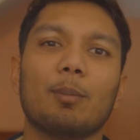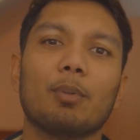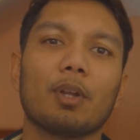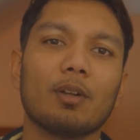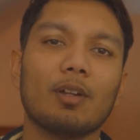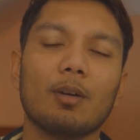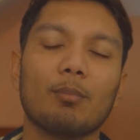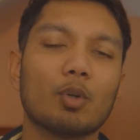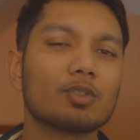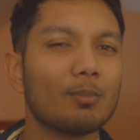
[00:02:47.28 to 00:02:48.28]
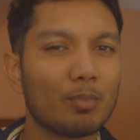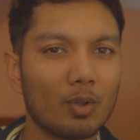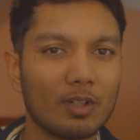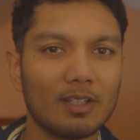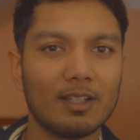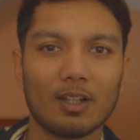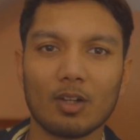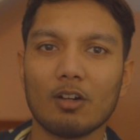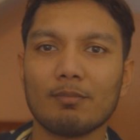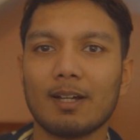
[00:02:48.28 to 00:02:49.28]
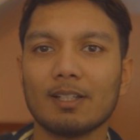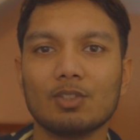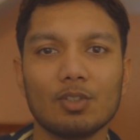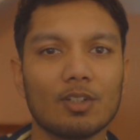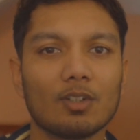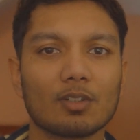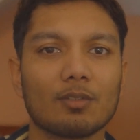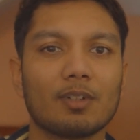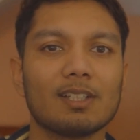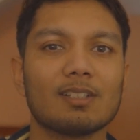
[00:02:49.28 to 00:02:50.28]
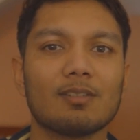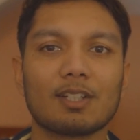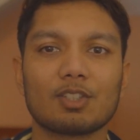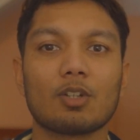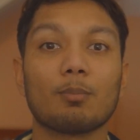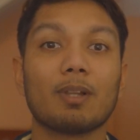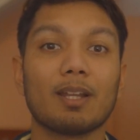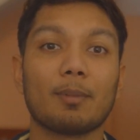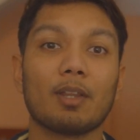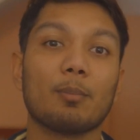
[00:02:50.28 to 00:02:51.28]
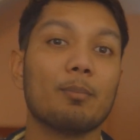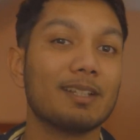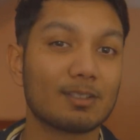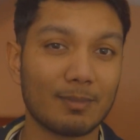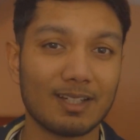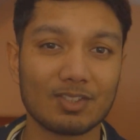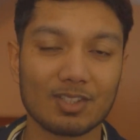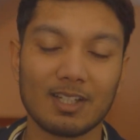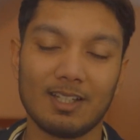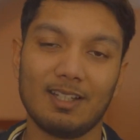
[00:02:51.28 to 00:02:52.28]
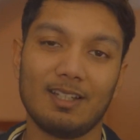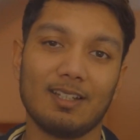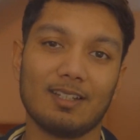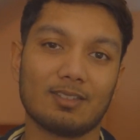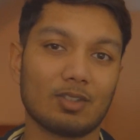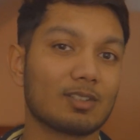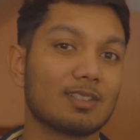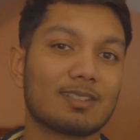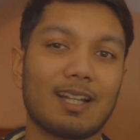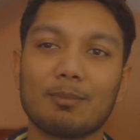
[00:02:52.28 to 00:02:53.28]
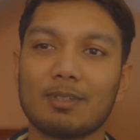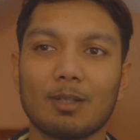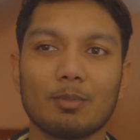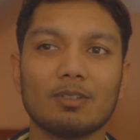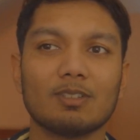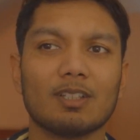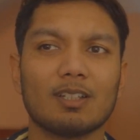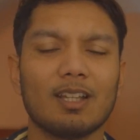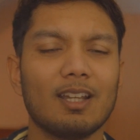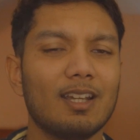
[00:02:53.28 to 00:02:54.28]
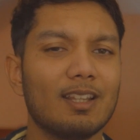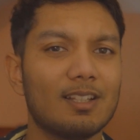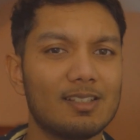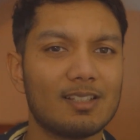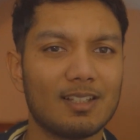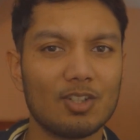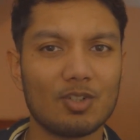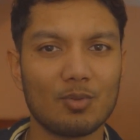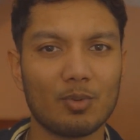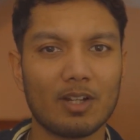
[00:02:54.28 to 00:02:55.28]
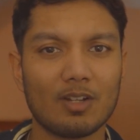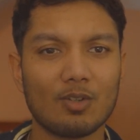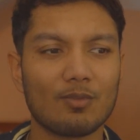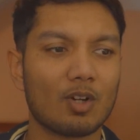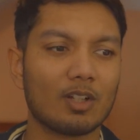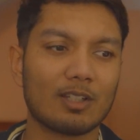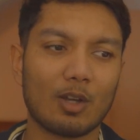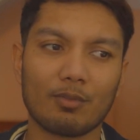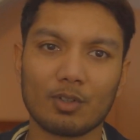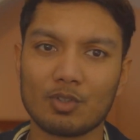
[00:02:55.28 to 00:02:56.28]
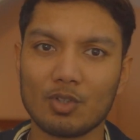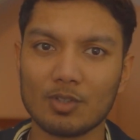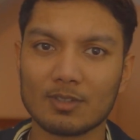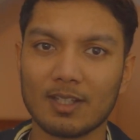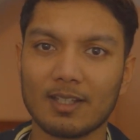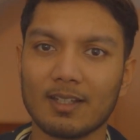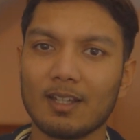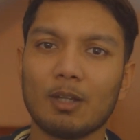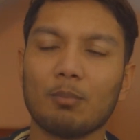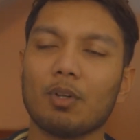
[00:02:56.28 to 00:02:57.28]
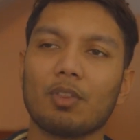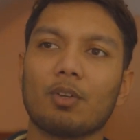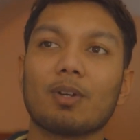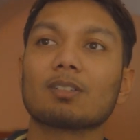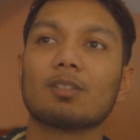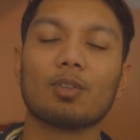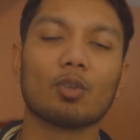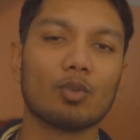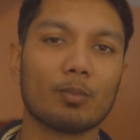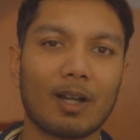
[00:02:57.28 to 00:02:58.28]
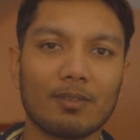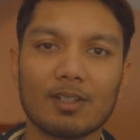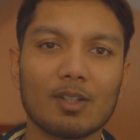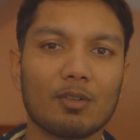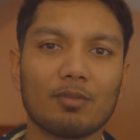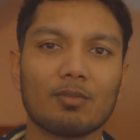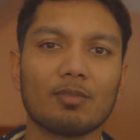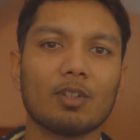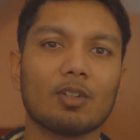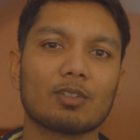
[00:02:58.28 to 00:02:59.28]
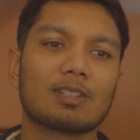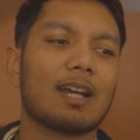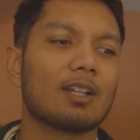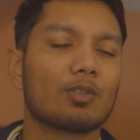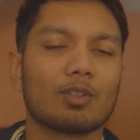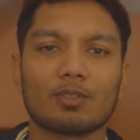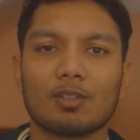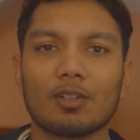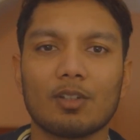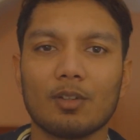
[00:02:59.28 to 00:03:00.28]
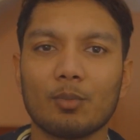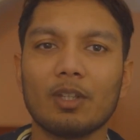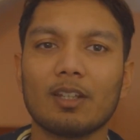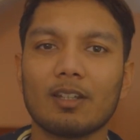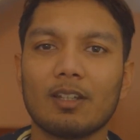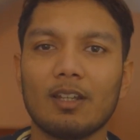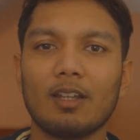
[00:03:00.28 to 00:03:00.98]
But most importantly, a lot of my junior doctor friends have actually complained about the mismatch in doctors' timetables. And this is an issue when you've got a day off on a Tuesday, but the rest of your group have a day off, you know, scattered across the week.